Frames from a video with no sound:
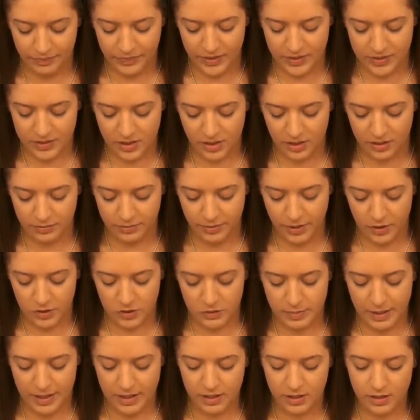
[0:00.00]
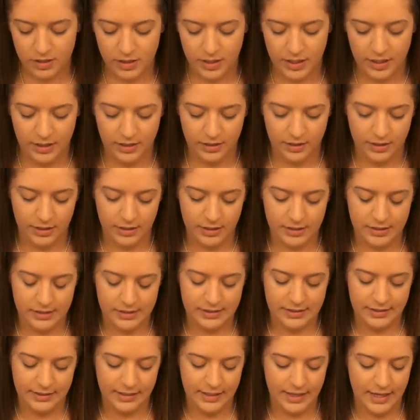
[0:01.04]
it's called Rose Petal. It
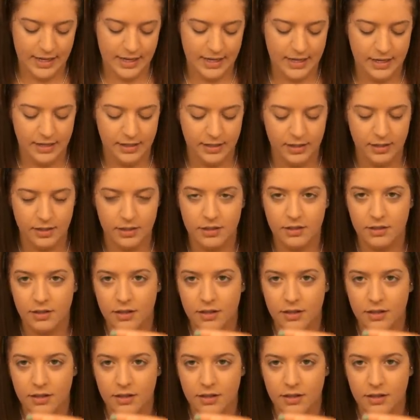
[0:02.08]
looks like